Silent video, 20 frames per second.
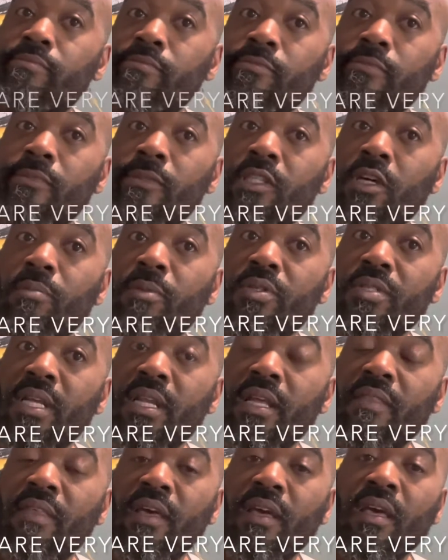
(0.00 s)
to almost
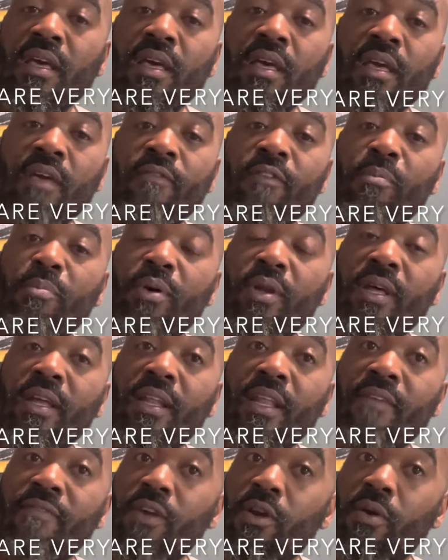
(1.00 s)
anything.
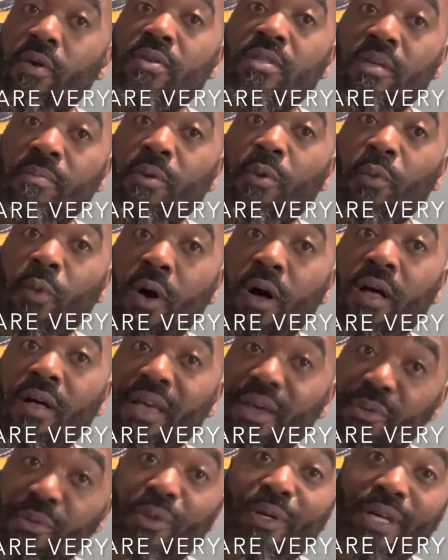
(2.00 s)
If it grows up a wall,
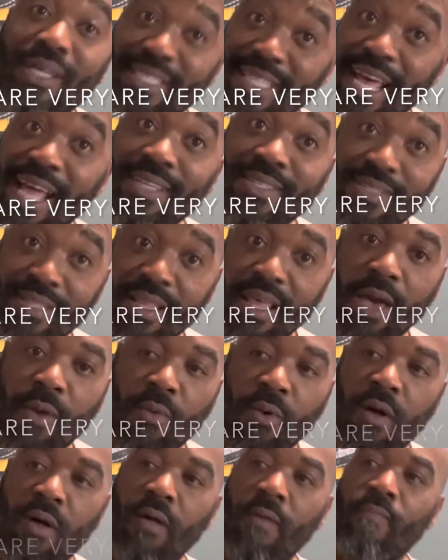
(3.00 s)
it will attach to that
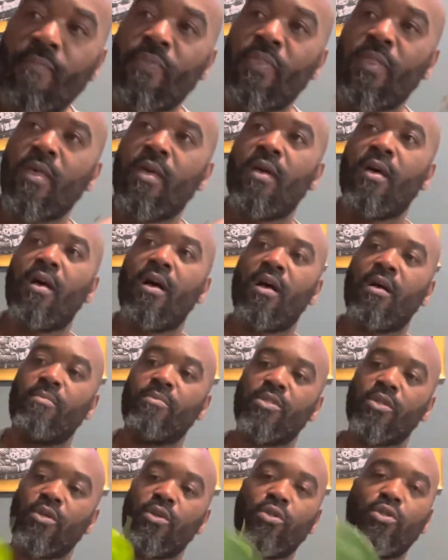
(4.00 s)
wall.
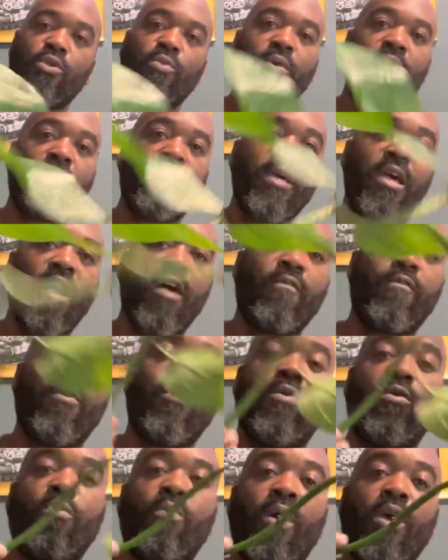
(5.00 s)
So you do want to be
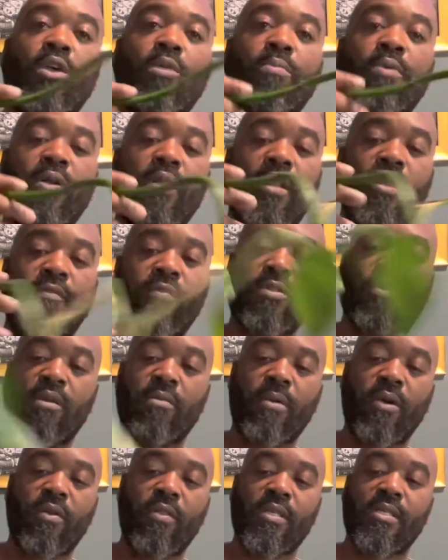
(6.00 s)
careful where you put it if it's going to
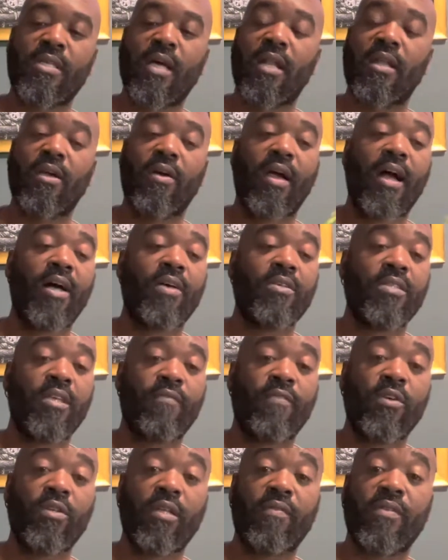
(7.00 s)
be on the side of your house. If
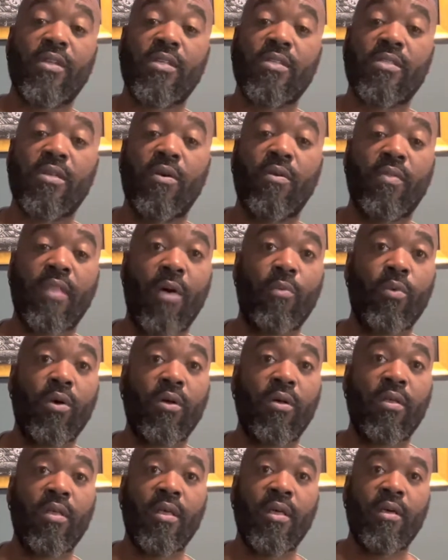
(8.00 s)
you live in a zone that
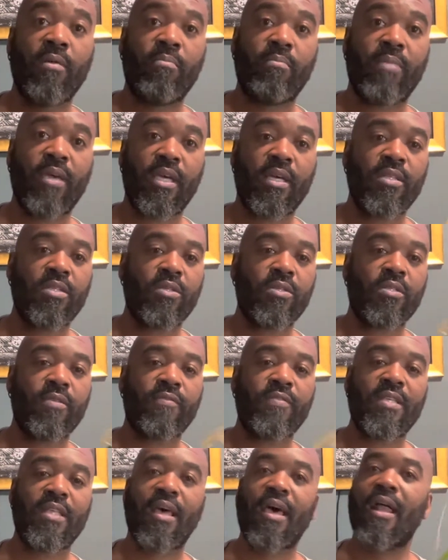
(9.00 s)
will be conducive
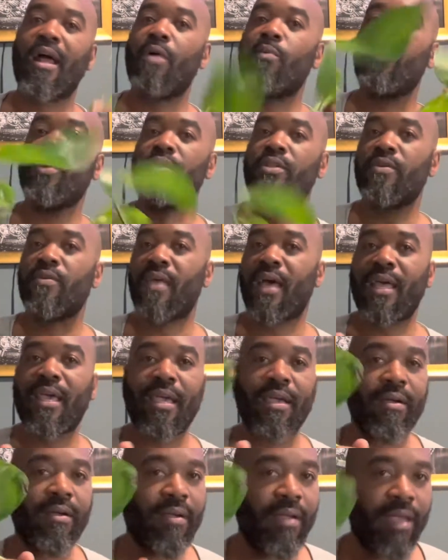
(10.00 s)
to that. I wouldn't do that
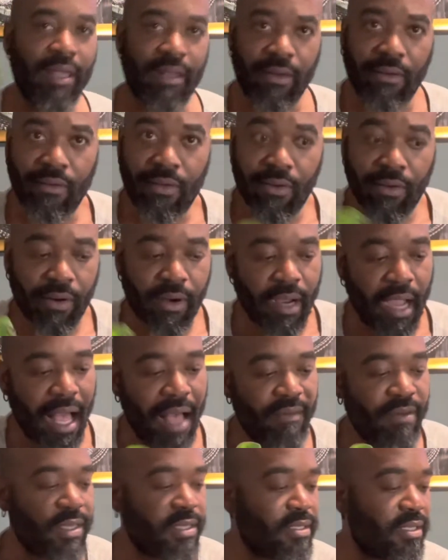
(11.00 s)
here in New York,
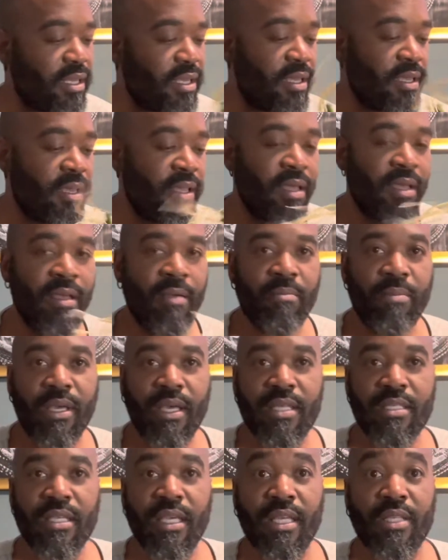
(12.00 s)
obviously,
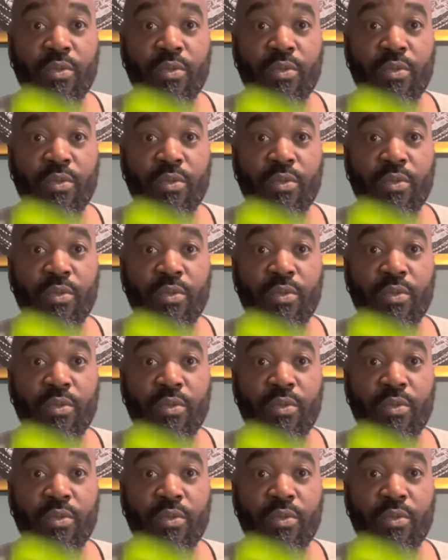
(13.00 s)
because it gets